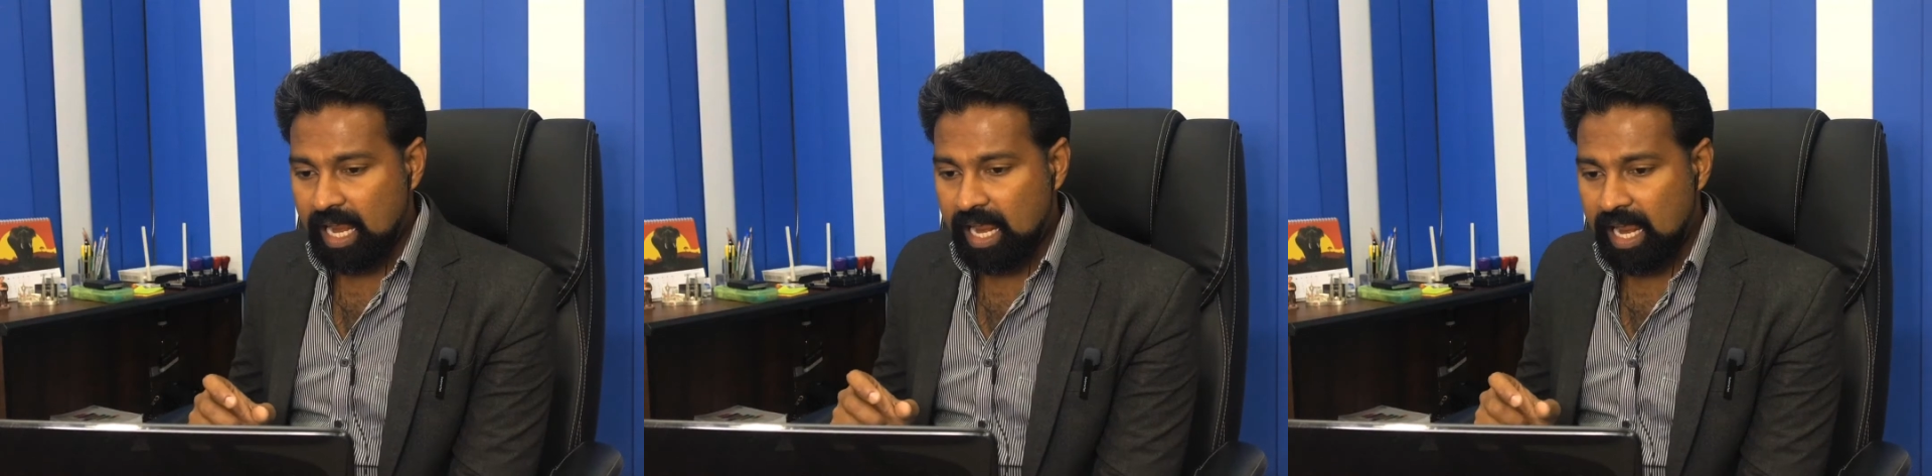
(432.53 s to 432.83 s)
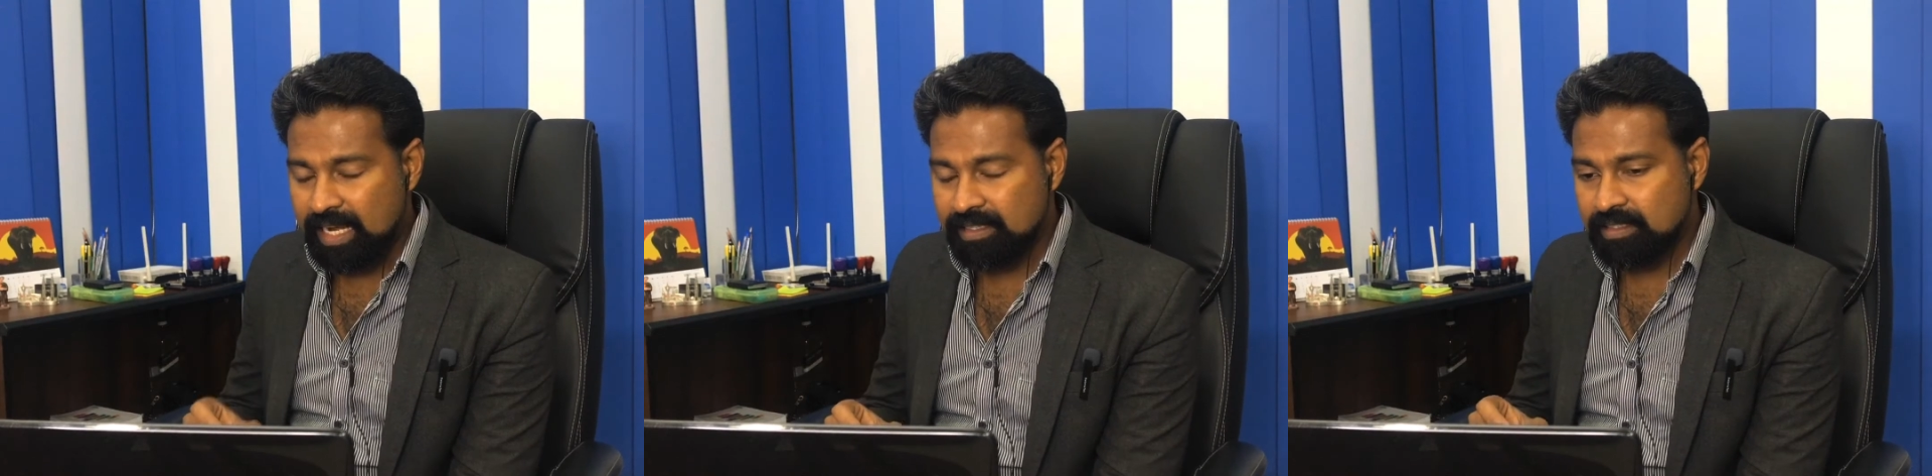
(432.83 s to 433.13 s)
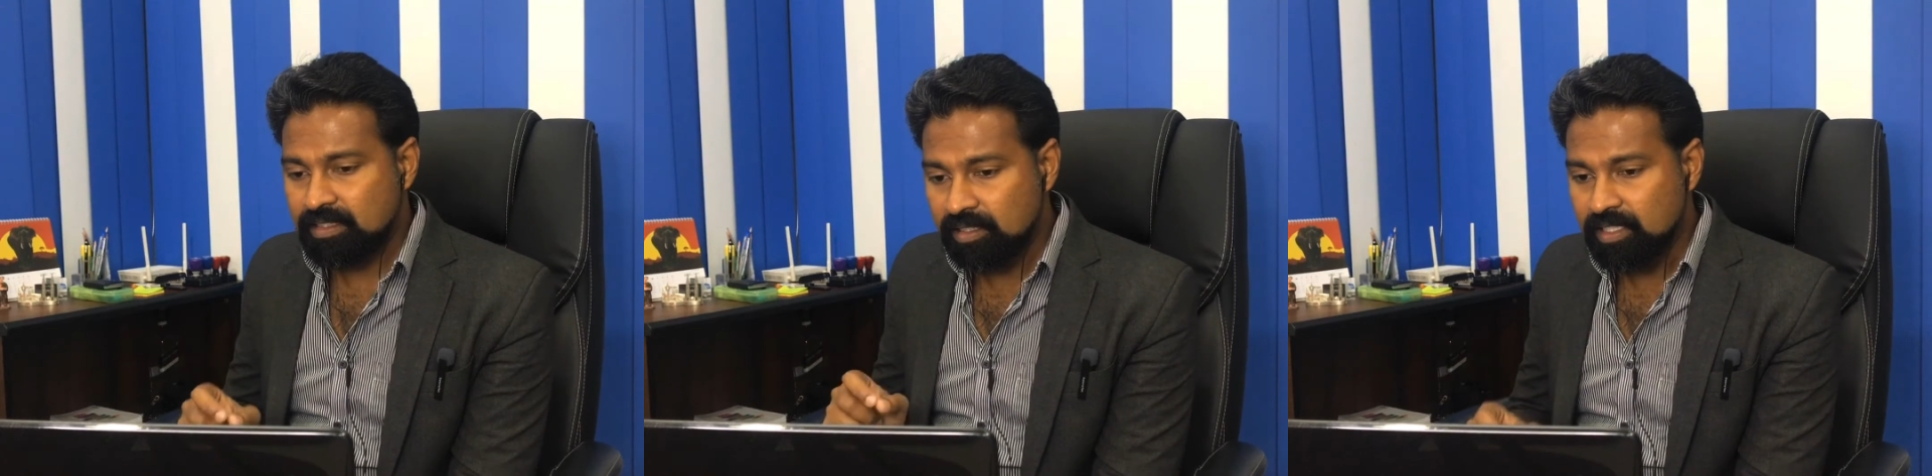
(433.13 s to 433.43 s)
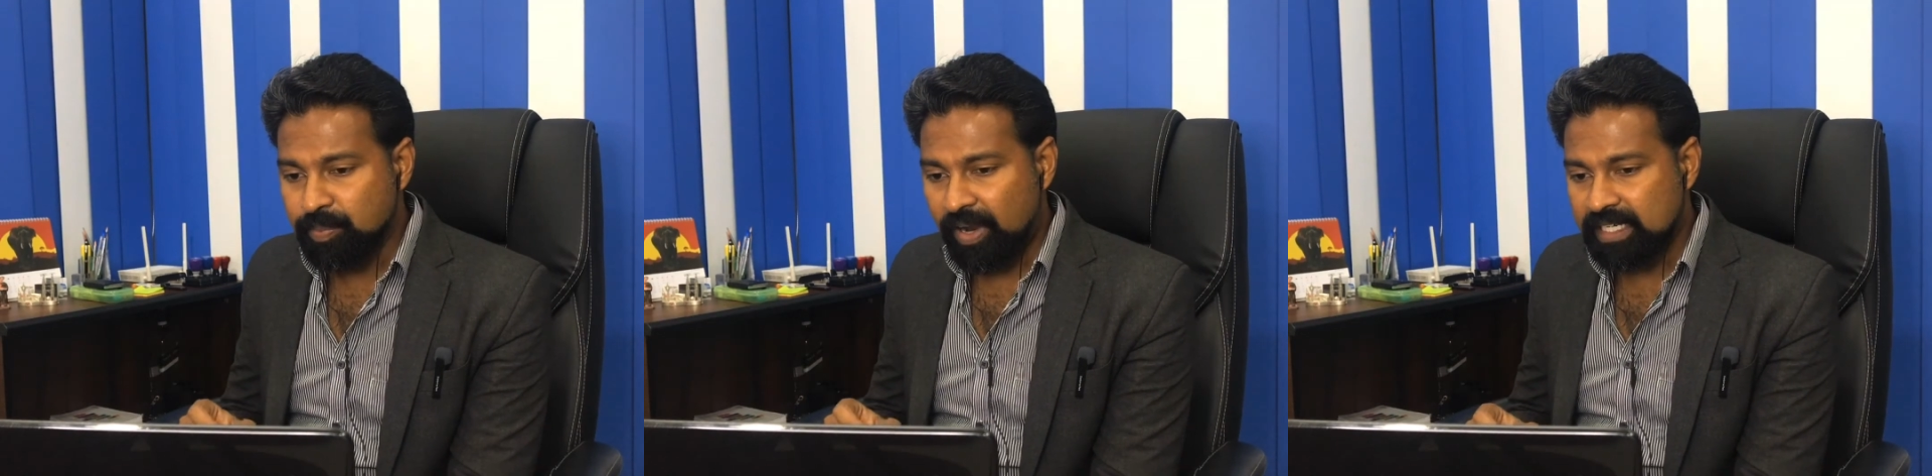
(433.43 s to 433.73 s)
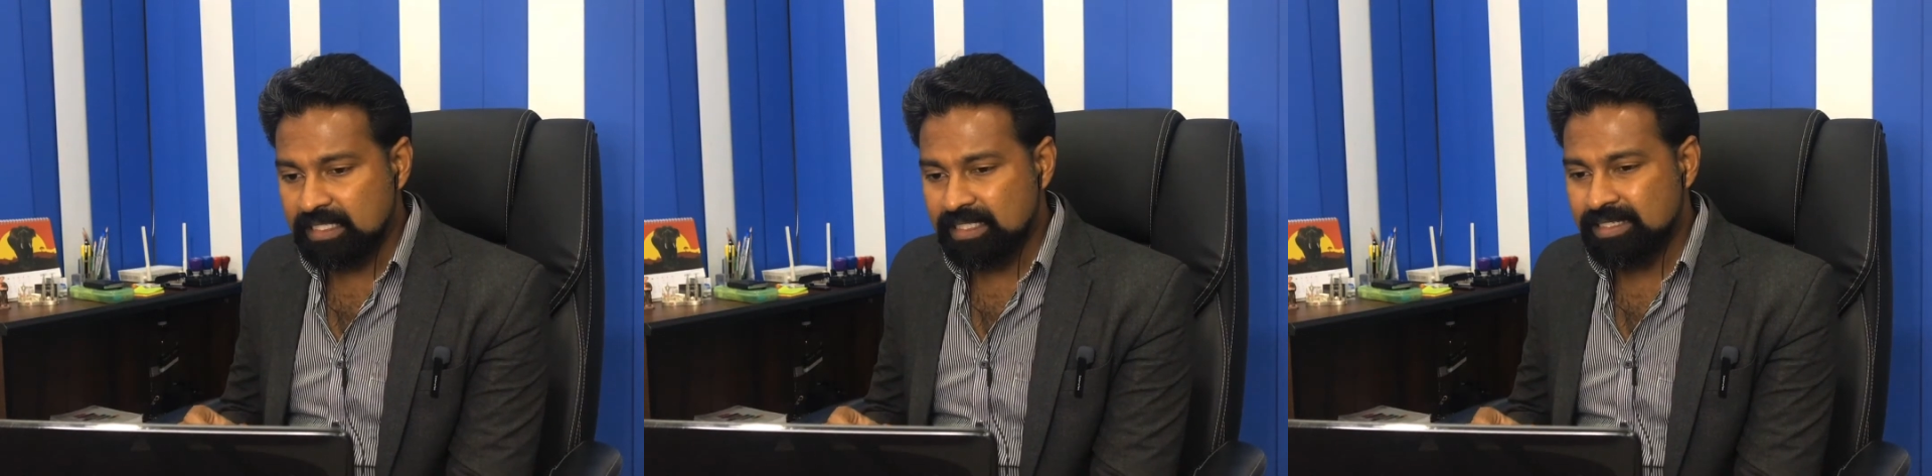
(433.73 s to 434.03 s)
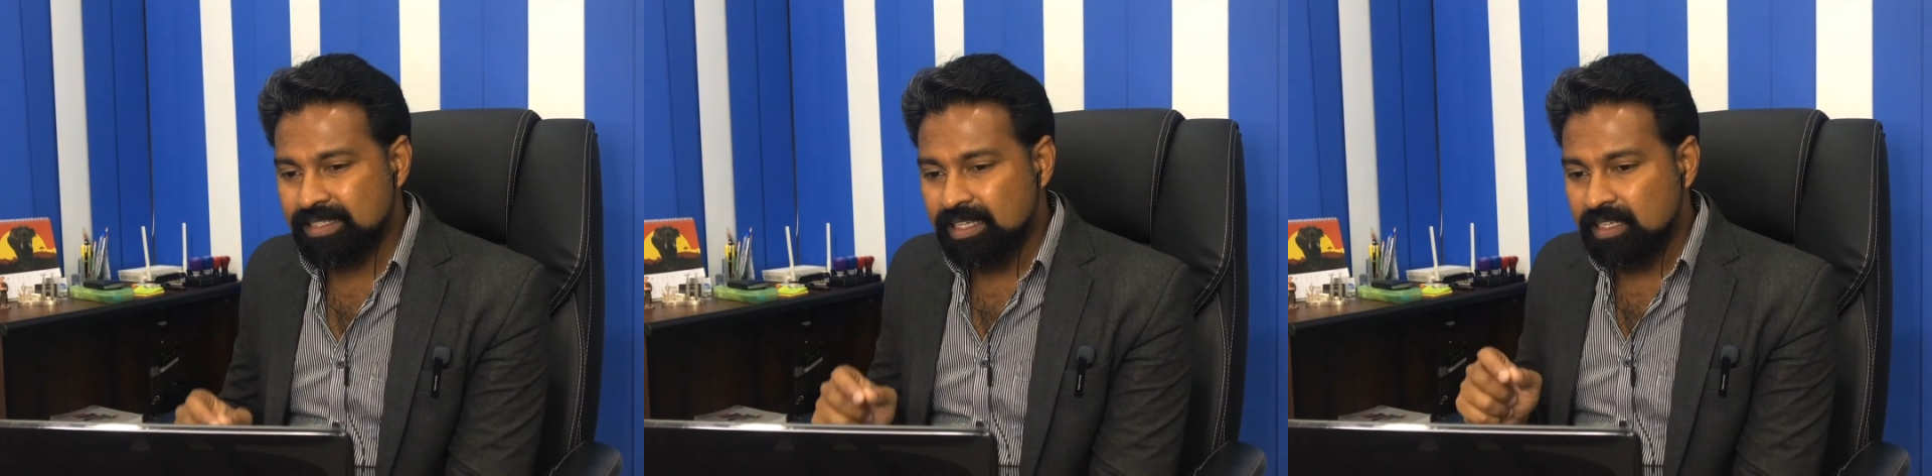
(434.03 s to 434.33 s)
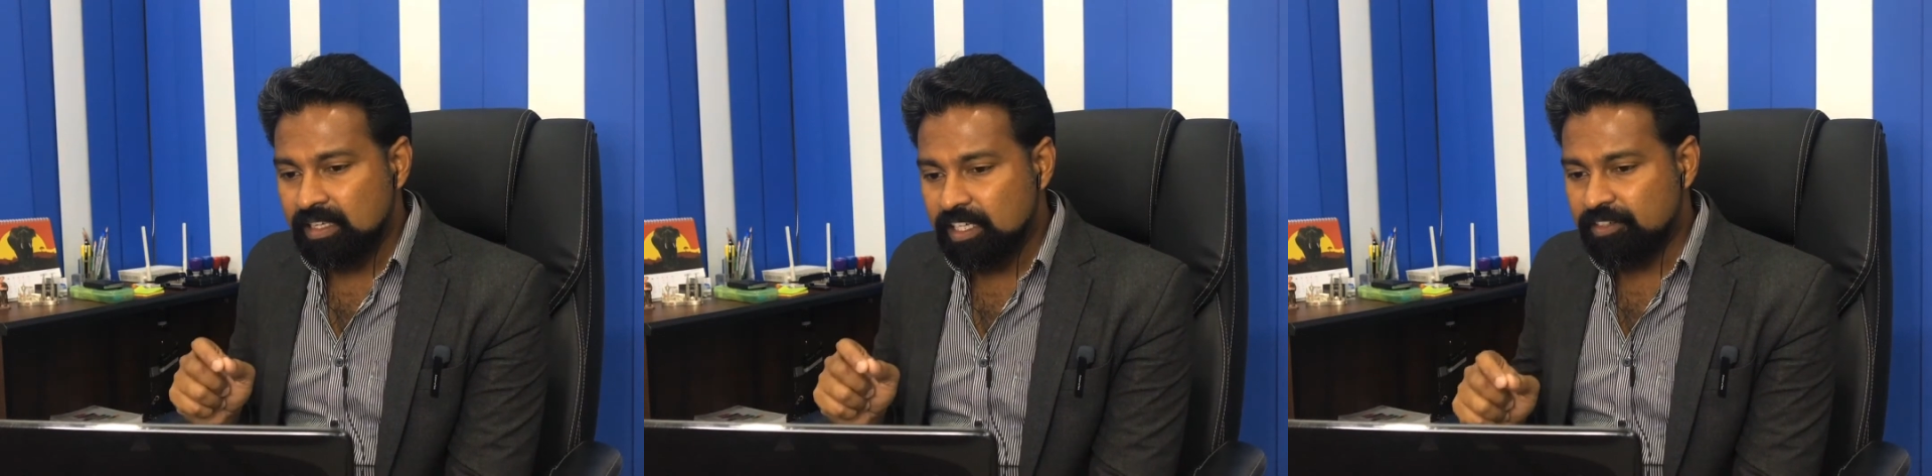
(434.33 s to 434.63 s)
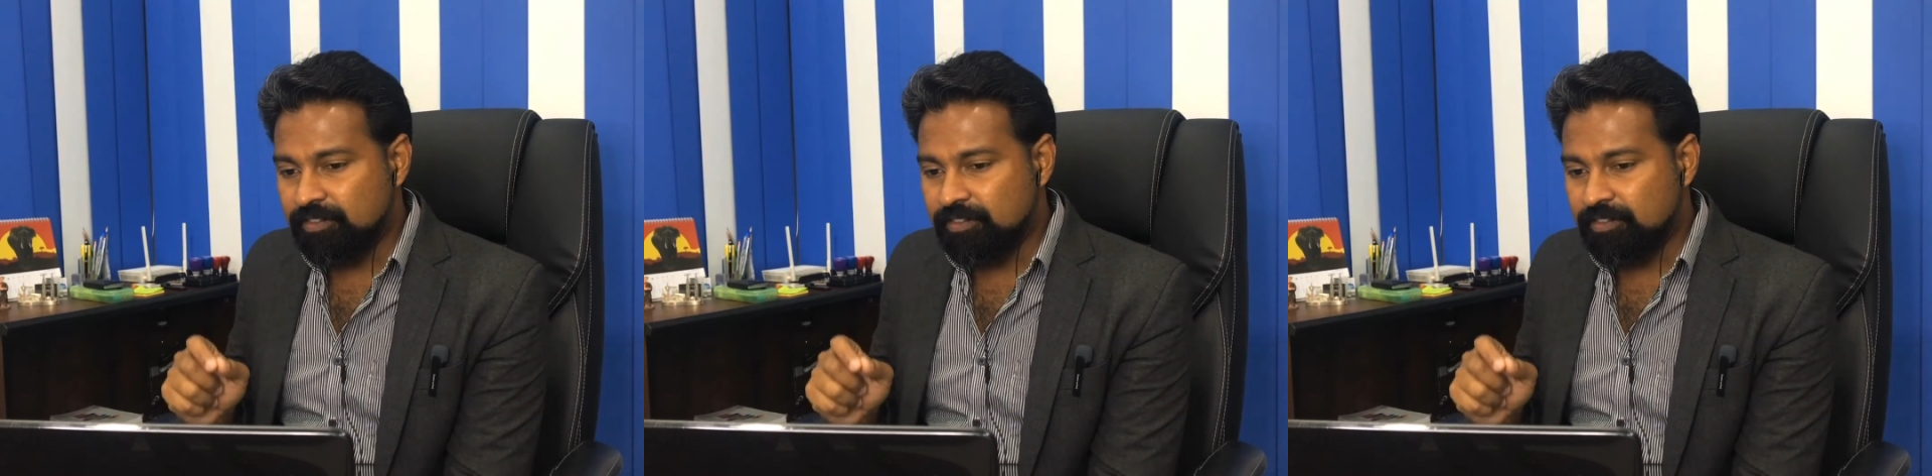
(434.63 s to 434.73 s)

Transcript: And third point is it